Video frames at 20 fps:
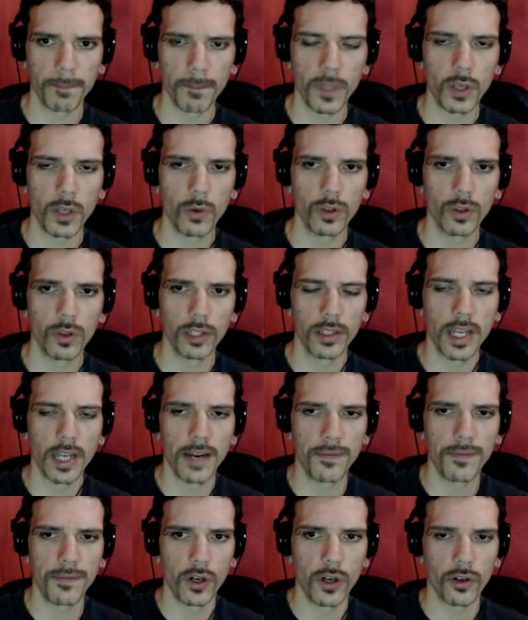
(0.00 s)
You will not
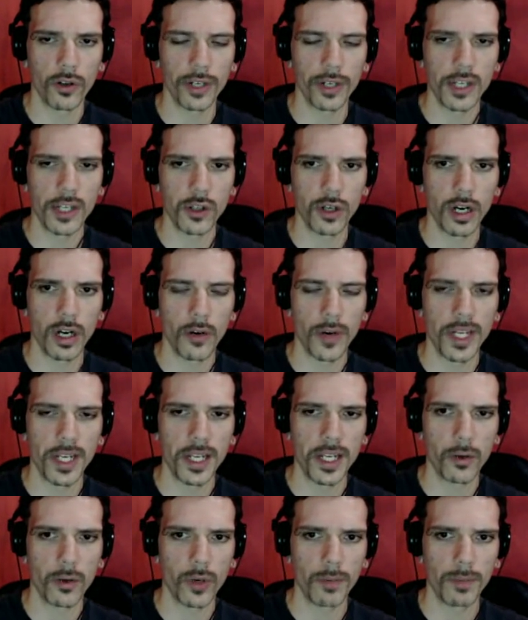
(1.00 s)
have your connection already
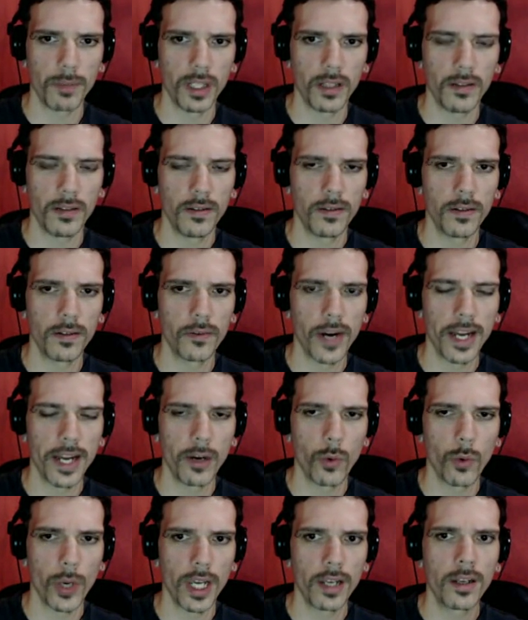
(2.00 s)
encrypted right
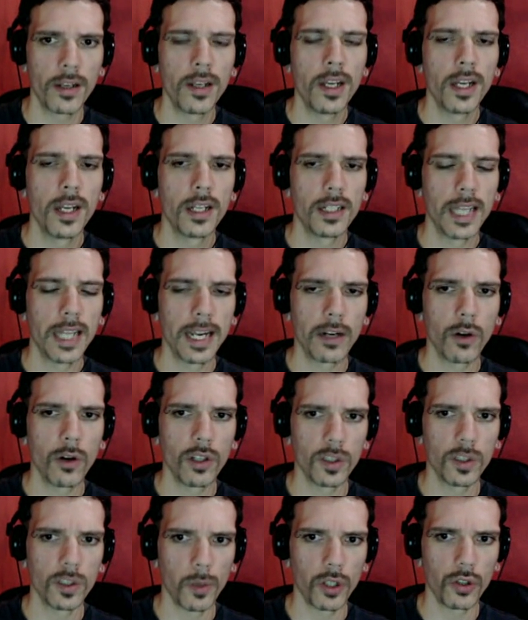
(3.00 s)
away, like
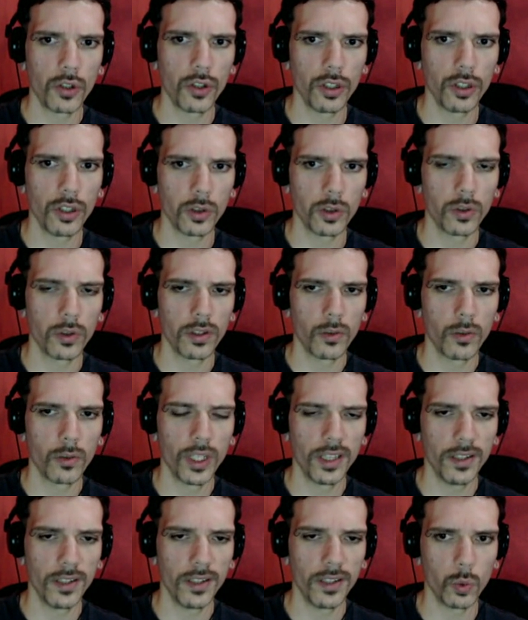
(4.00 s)
Hotspot Shield.
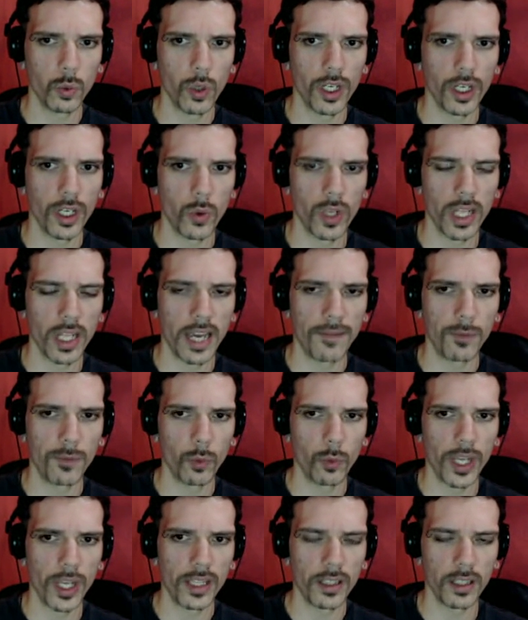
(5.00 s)
With this one, you will have to
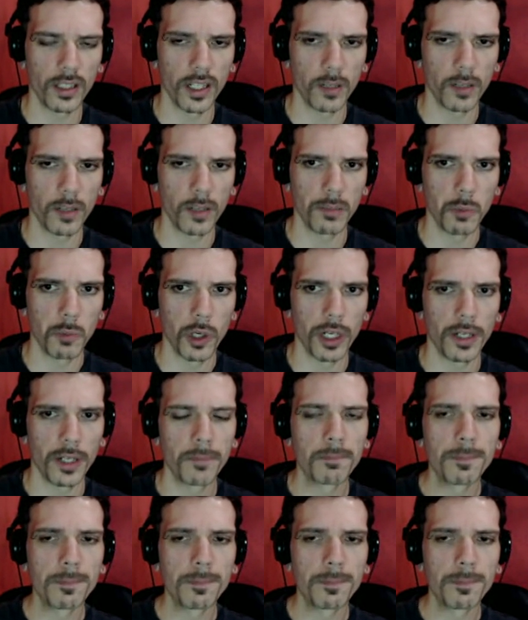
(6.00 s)
wait a little bit more.